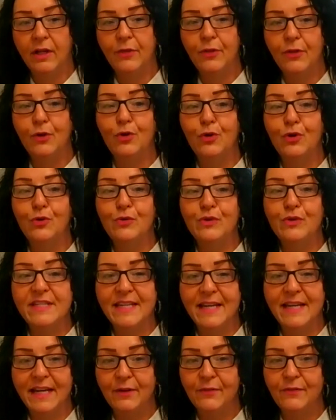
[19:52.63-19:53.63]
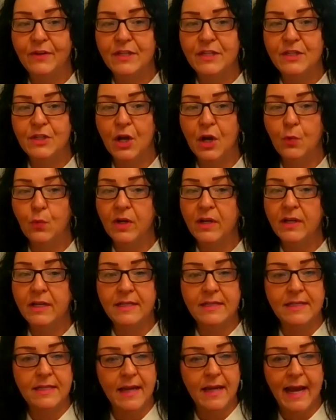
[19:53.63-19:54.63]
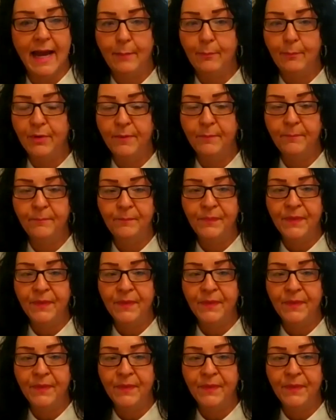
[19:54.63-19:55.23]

And the good old saying, if it's not written, it didn't happen.